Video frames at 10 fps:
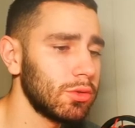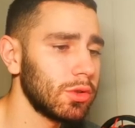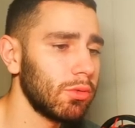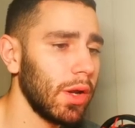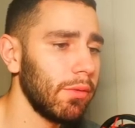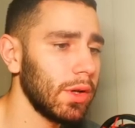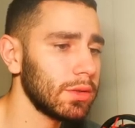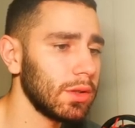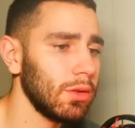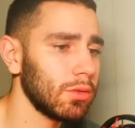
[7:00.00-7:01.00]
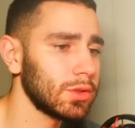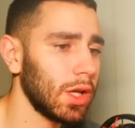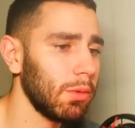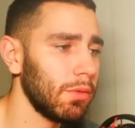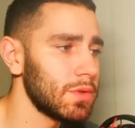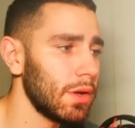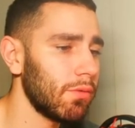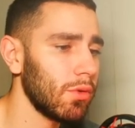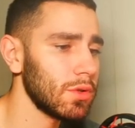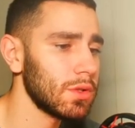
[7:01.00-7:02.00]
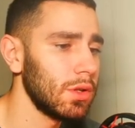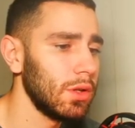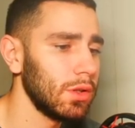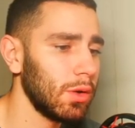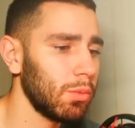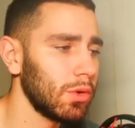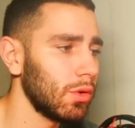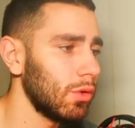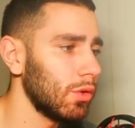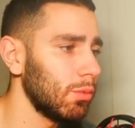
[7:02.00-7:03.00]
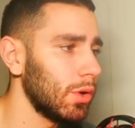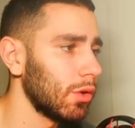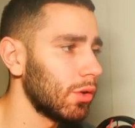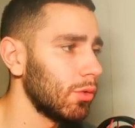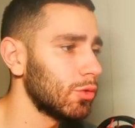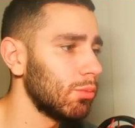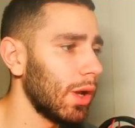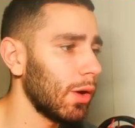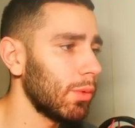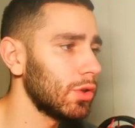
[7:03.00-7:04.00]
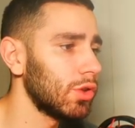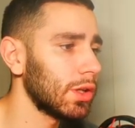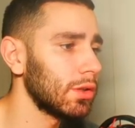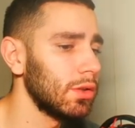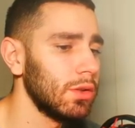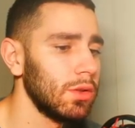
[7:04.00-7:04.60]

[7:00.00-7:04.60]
to the graveyard alongside with Zephyros. Then we're gonna go into Blackwing Dragon.